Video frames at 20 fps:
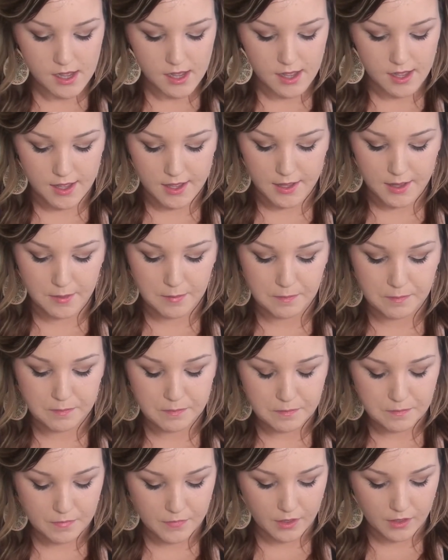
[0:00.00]
And
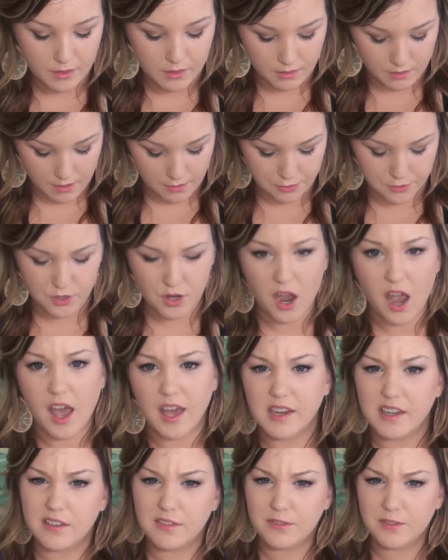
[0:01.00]
they're
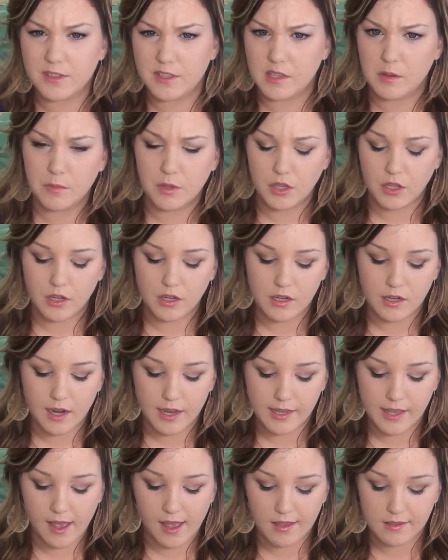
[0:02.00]
kind of similar,
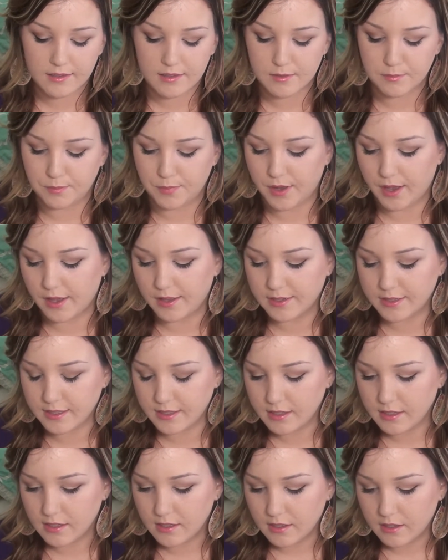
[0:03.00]
I guess, but
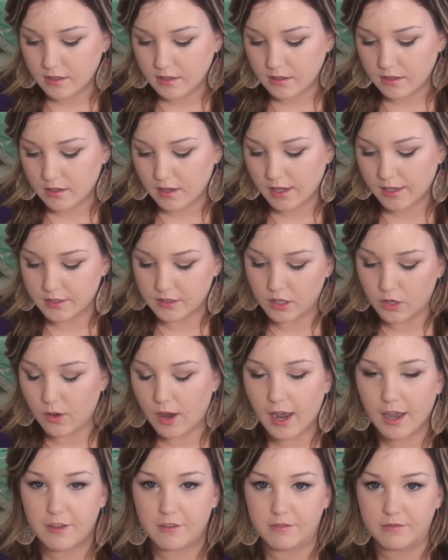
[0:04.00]
I don't know,
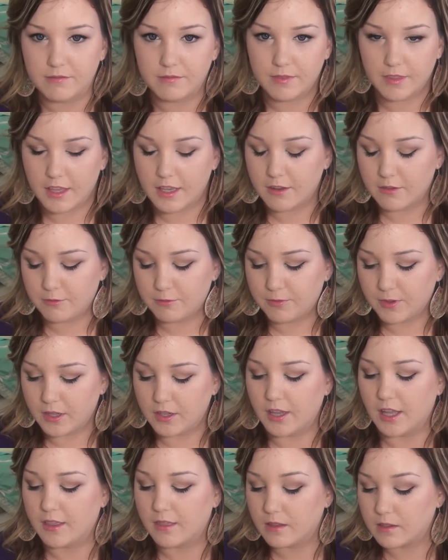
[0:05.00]
they
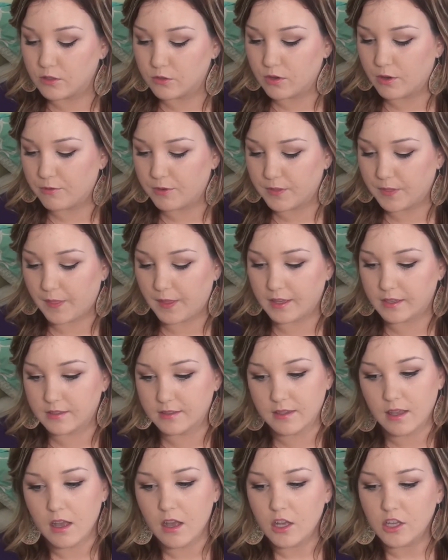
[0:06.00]
feel like they do different
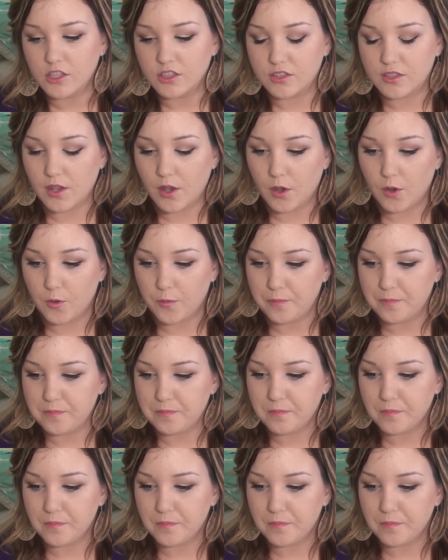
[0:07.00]
things. So